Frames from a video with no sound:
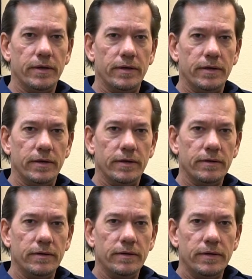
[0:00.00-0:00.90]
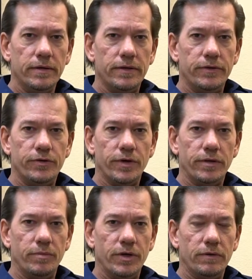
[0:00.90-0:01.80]
and enjoying
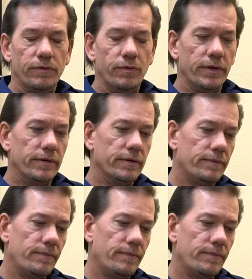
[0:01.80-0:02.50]
the beautiful weather.